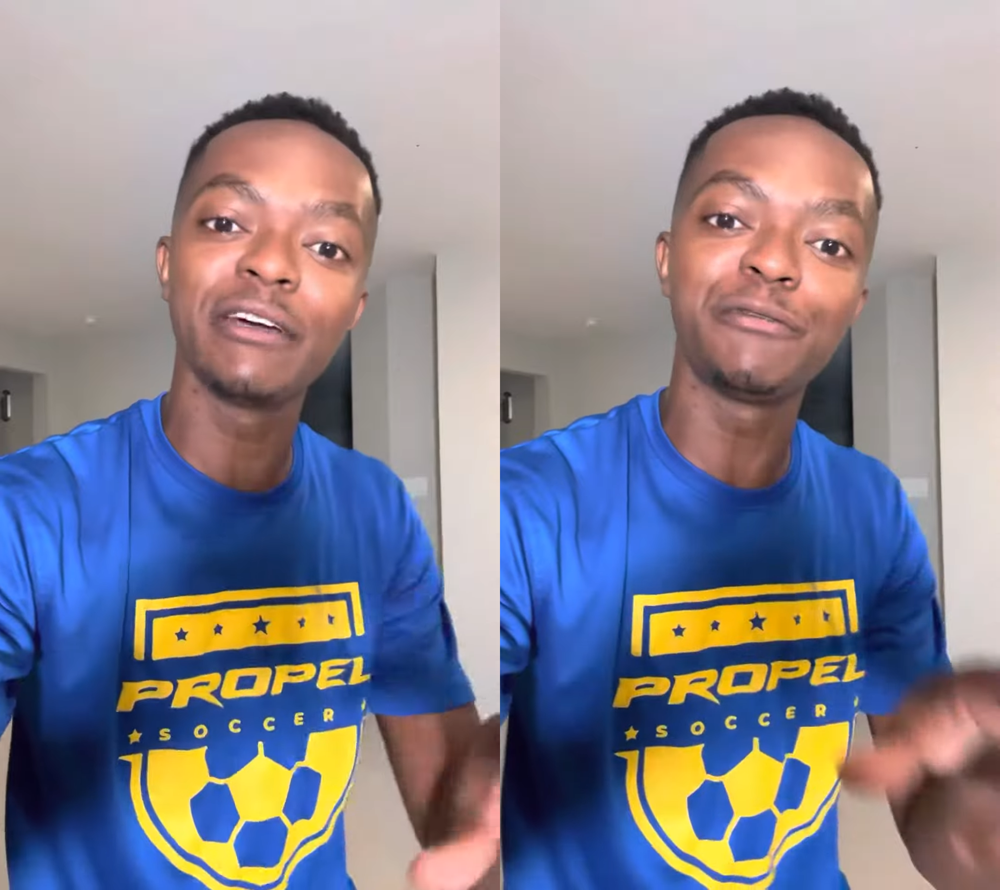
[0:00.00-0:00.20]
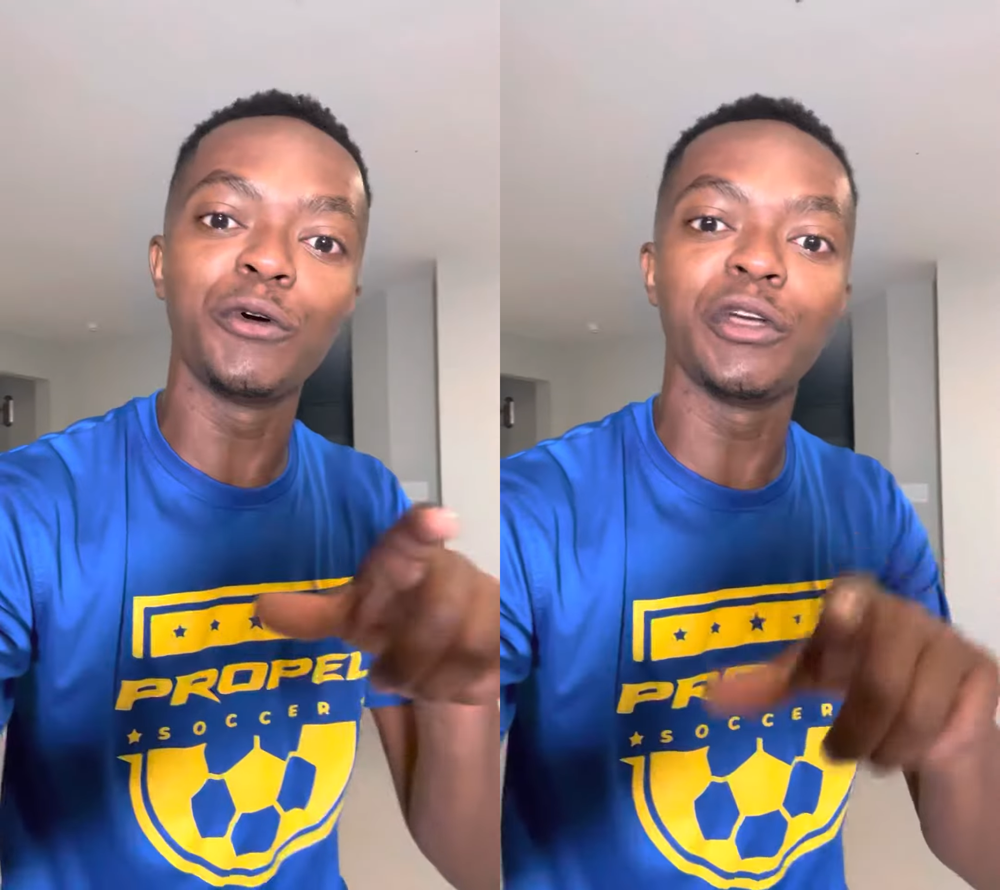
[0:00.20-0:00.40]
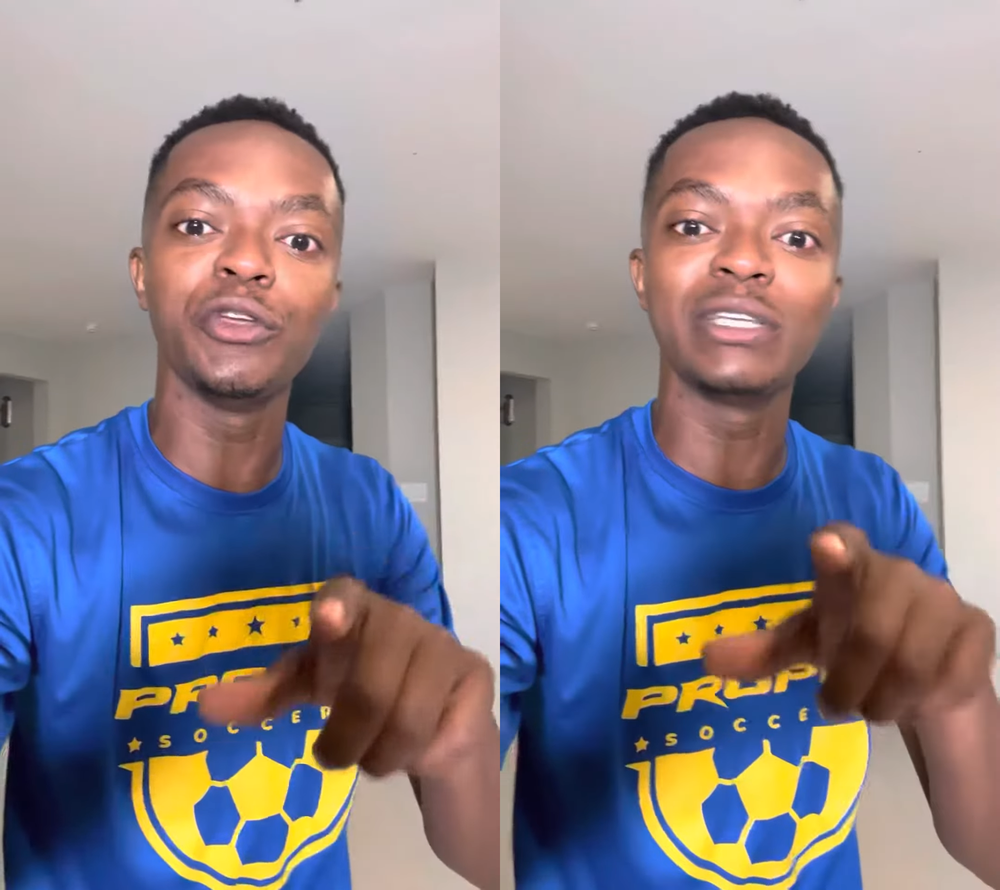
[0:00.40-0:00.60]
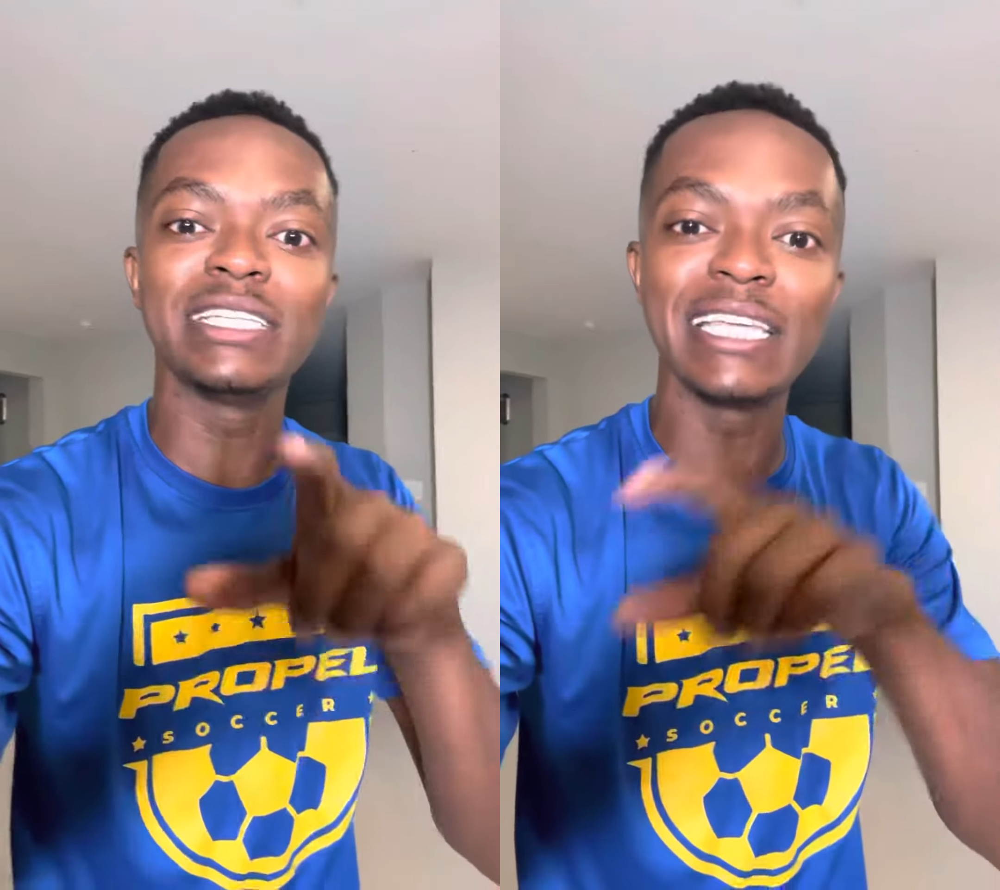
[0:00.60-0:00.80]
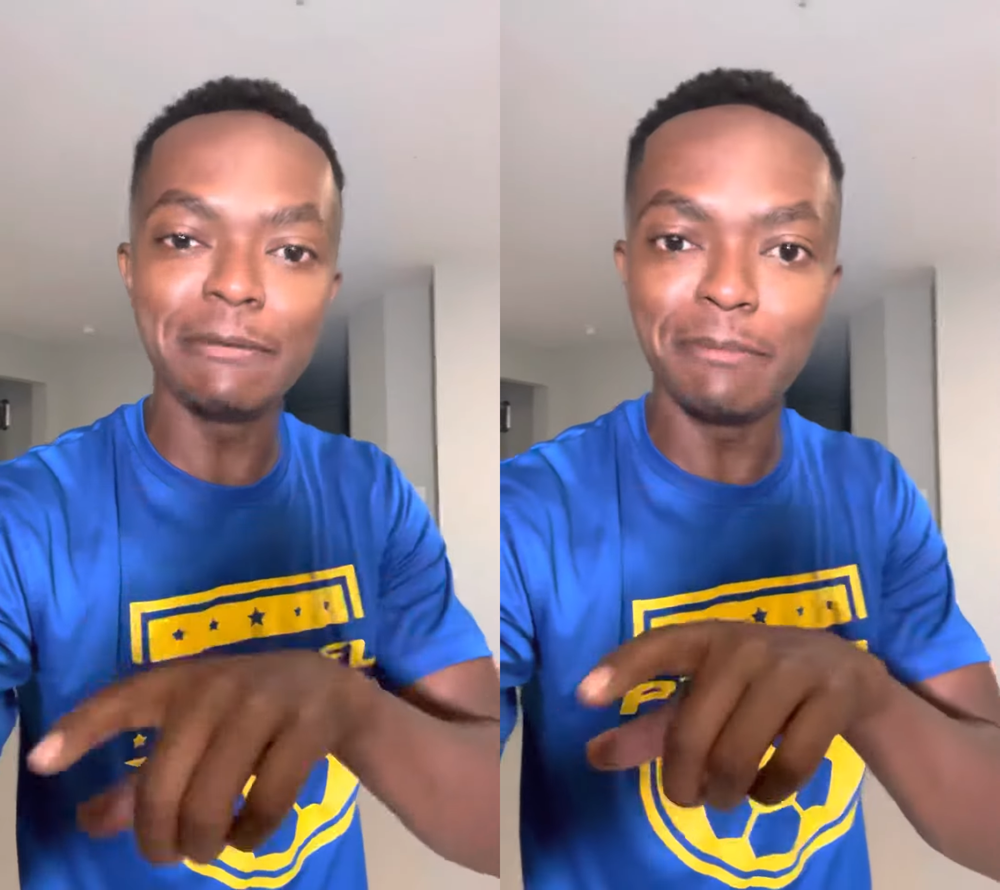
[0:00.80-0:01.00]
for your
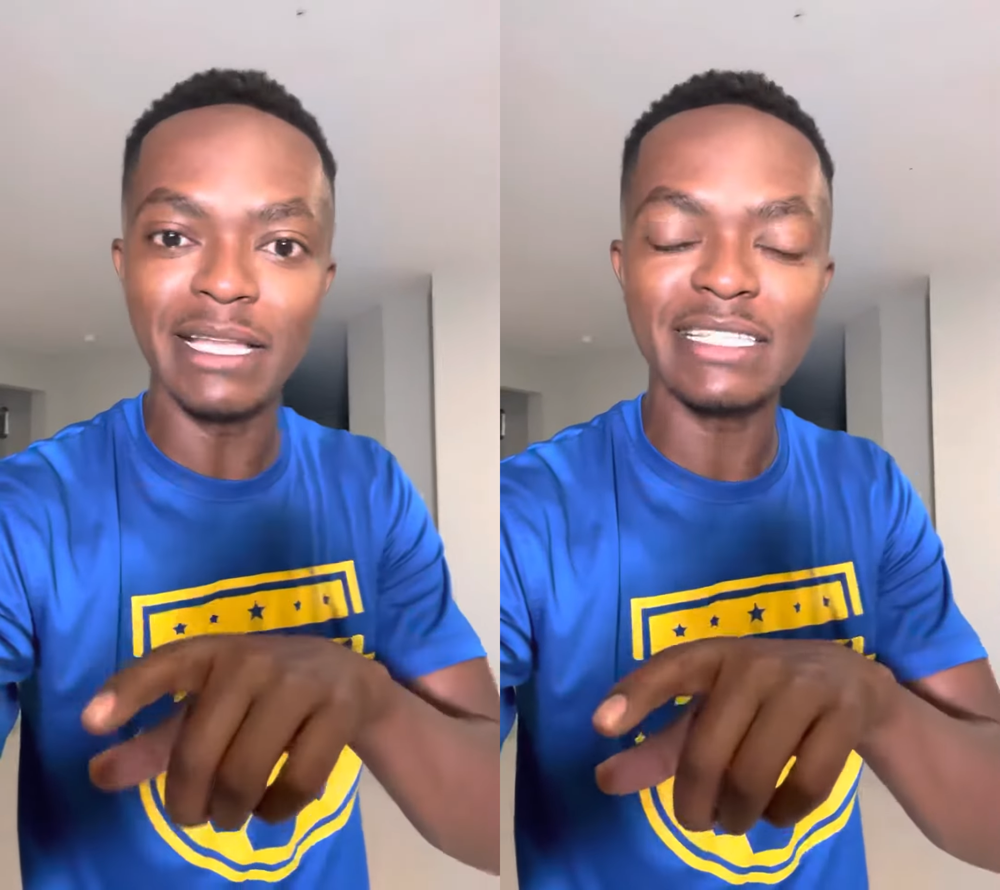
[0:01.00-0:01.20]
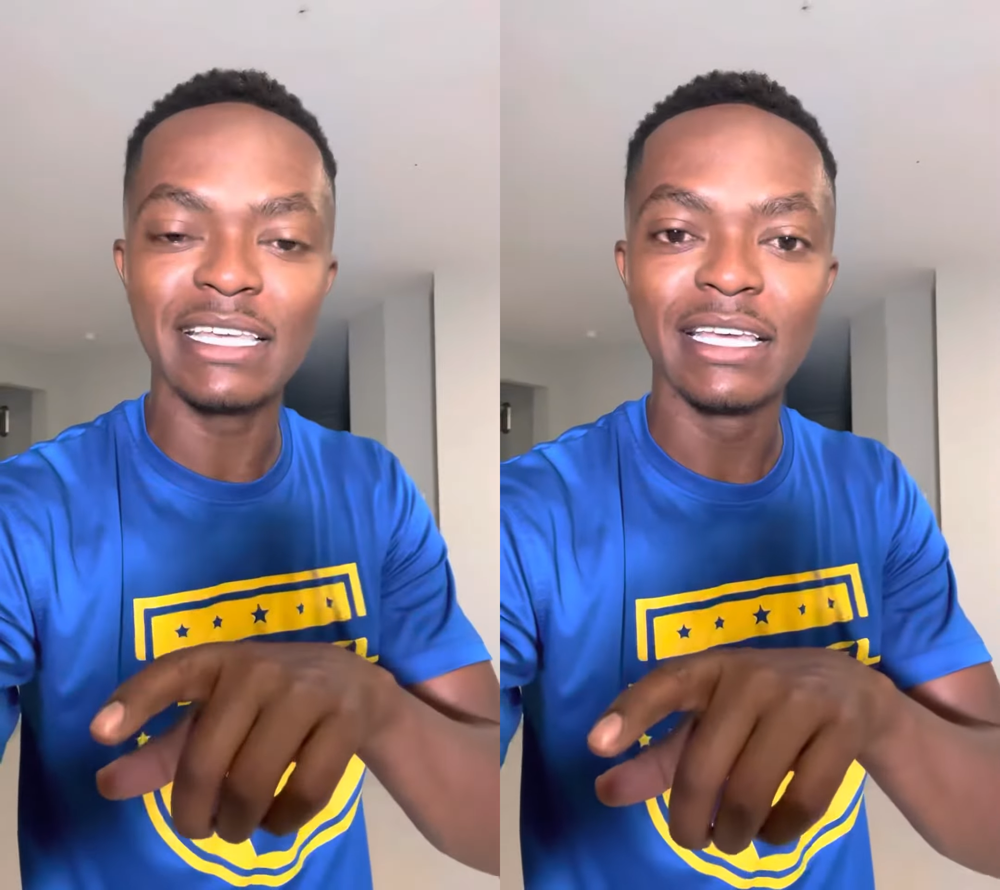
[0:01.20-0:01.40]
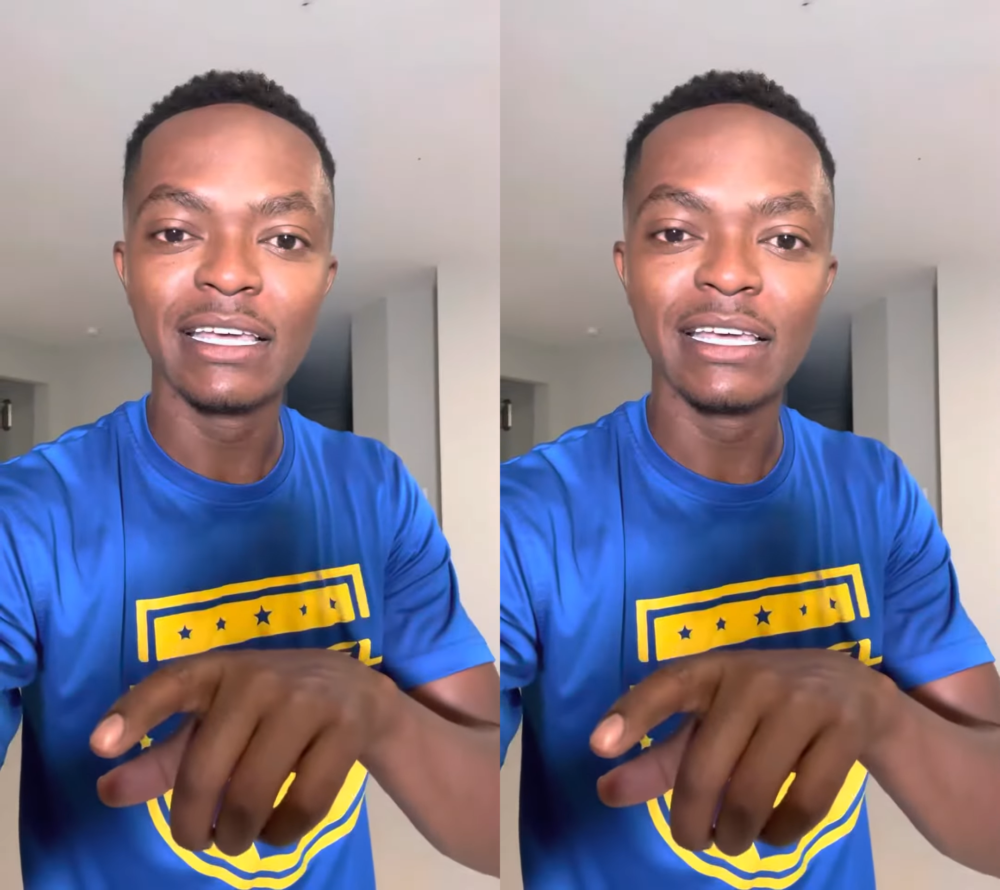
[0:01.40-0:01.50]
teammates.